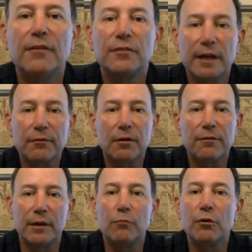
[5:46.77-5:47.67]
and several of
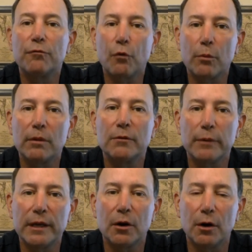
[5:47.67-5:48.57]
them were formally
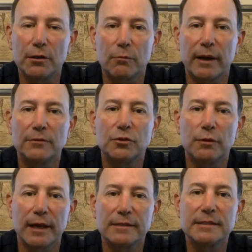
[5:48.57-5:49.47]
recalled around
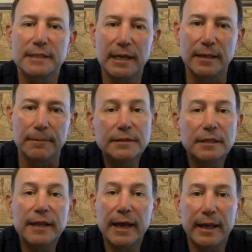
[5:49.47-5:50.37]
2010.
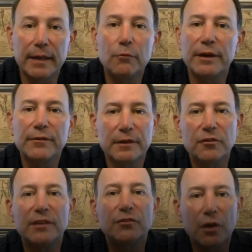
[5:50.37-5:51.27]
Today, we
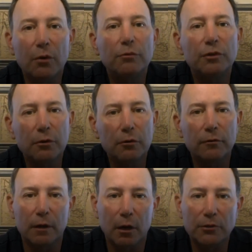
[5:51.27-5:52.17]
essentially don't use
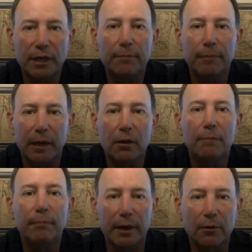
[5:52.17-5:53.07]
large head metal
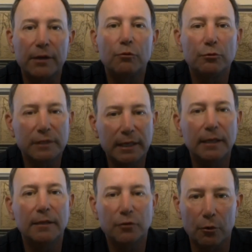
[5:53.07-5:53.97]
on metal in
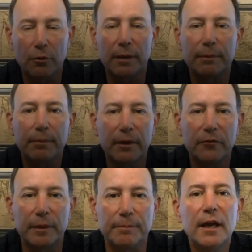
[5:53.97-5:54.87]
routine total hip
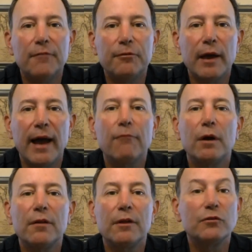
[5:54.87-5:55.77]
replacement. If you have
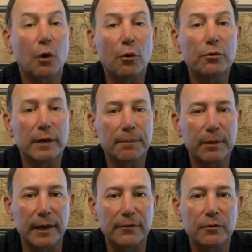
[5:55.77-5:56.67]
one of those older
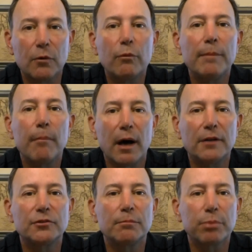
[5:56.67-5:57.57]
implants, we
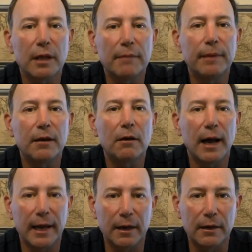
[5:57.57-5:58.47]
monitor blood metal
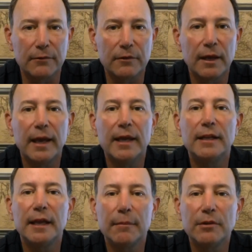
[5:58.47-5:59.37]
ions and
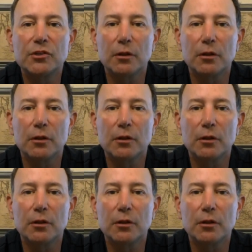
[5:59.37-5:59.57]
image